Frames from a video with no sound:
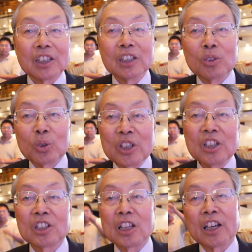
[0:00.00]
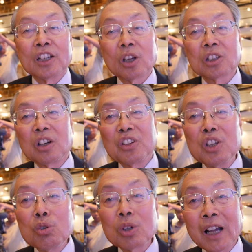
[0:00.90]
You need a lot of
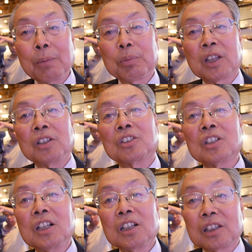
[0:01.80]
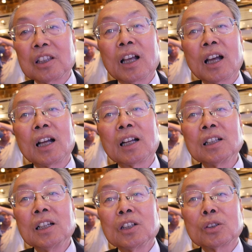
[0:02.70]
new competence,
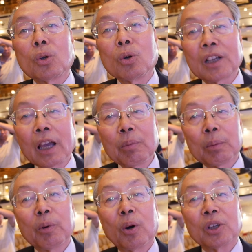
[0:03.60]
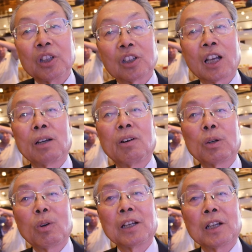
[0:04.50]
not so capable in
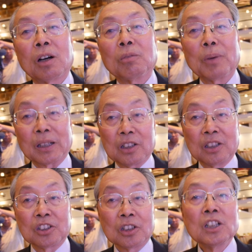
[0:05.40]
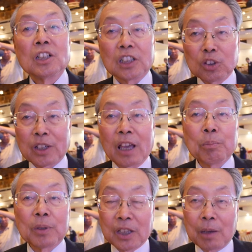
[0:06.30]
Taiwan right now, but it's, it
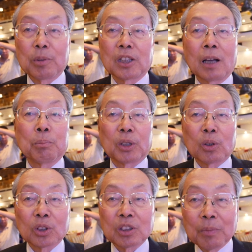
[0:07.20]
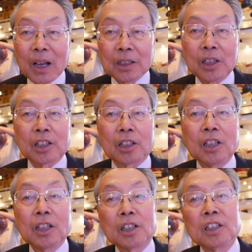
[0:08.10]
can, can be done because market
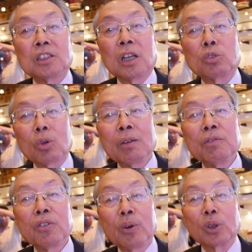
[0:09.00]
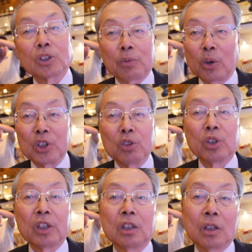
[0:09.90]
is a driving force for
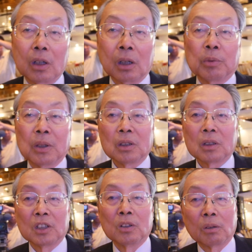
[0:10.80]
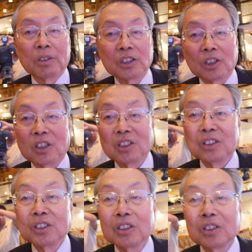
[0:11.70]
new op- This innovation. Market, you need
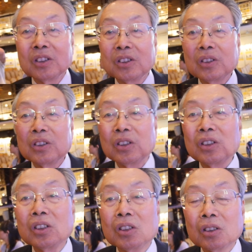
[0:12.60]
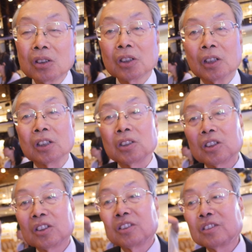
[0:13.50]
to move fast, no? Yes.
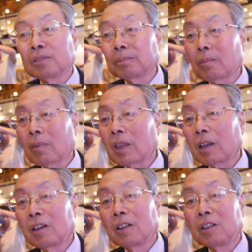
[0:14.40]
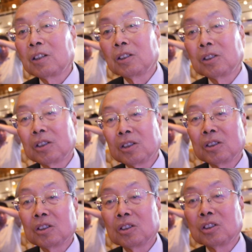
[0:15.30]
Like the, the market is moving so fast, uh, in
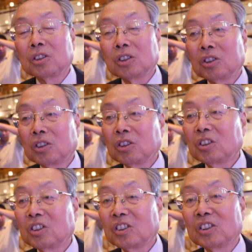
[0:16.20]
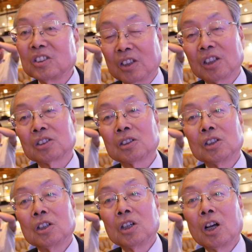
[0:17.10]
two or three years, everything changed, no? Yes.
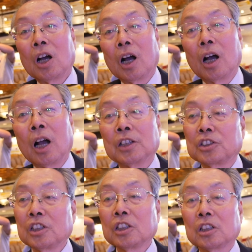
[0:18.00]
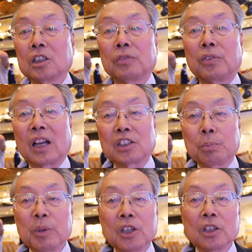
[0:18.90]
So how I do you think move fast? The
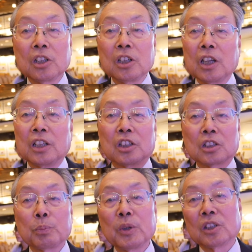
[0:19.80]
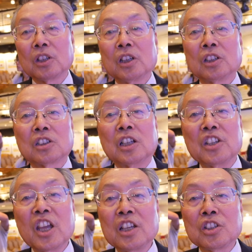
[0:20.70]
flexibility and the speed is the
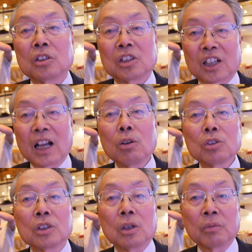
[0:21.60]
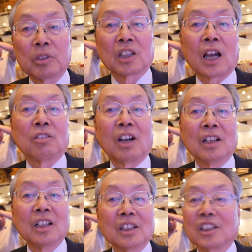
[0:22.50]
nature, the culture of the Taiwan.
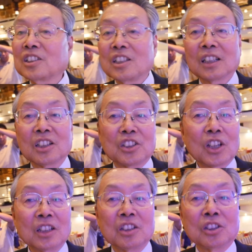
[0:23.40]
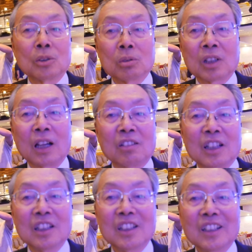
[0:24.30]
It's not a challenge to Taiwan.